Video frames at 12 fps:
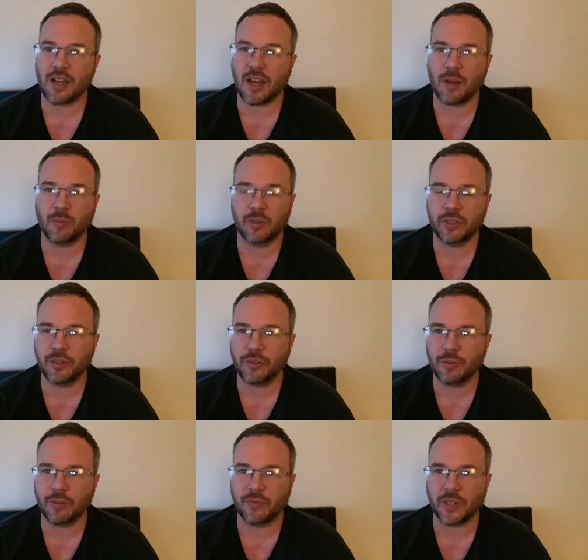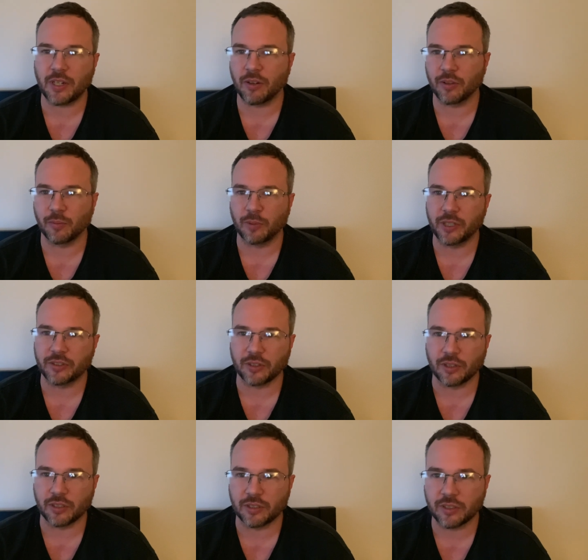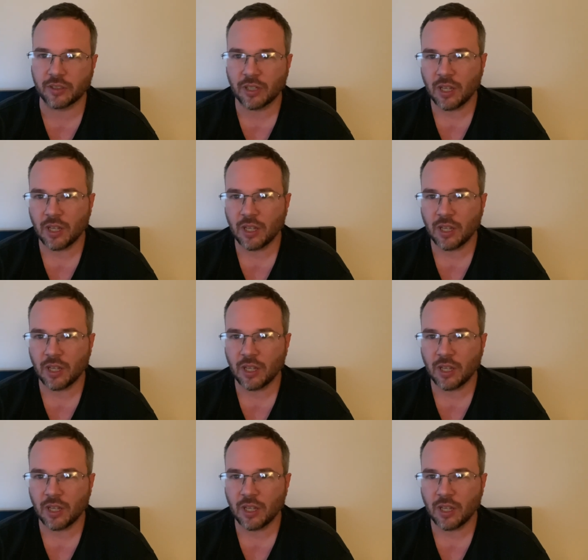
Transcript: I wanted to do a video on the Wizards.